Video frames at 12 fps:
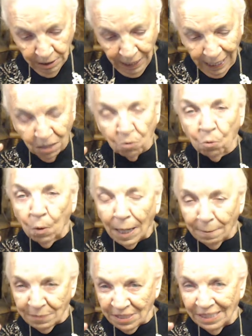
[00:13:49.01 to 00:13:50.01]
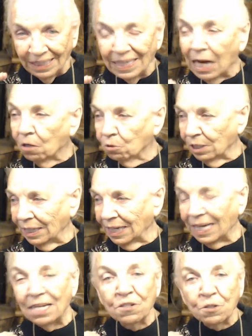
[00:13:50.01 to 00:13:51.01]
and wept loudly.
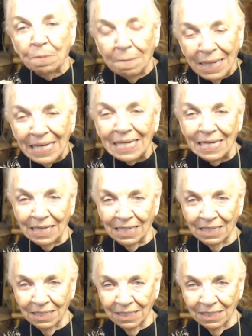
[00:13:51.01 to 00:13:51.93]
He's meeting